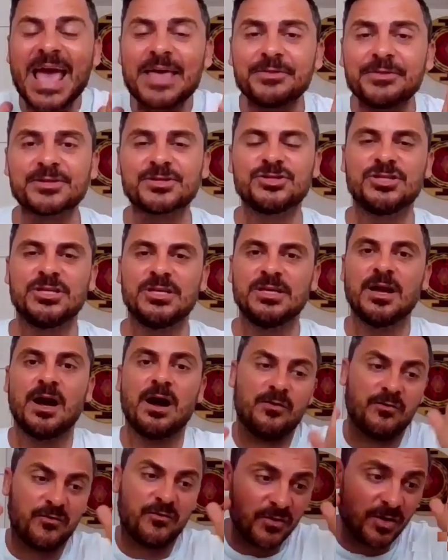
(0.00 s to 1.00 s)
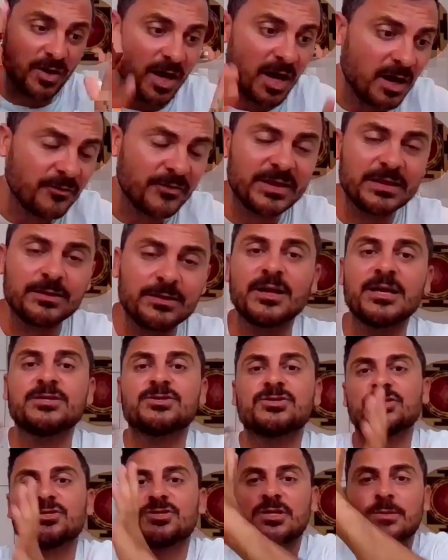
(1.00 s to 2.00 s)
energy of love in
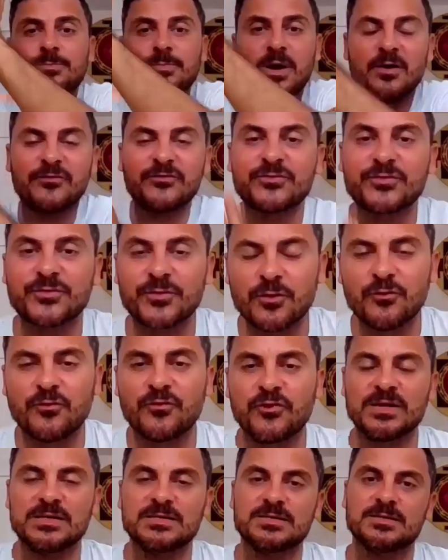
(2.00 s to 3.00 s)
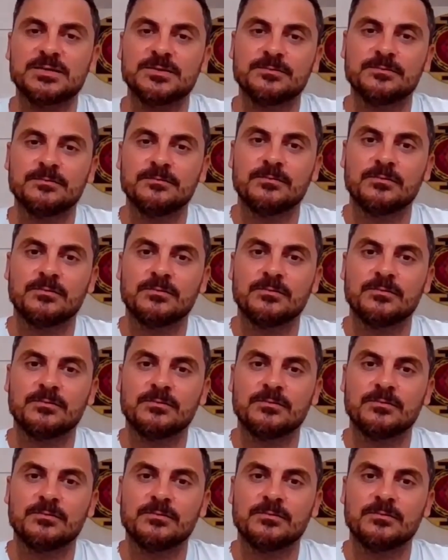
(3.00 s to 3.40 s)
relationship of trophies.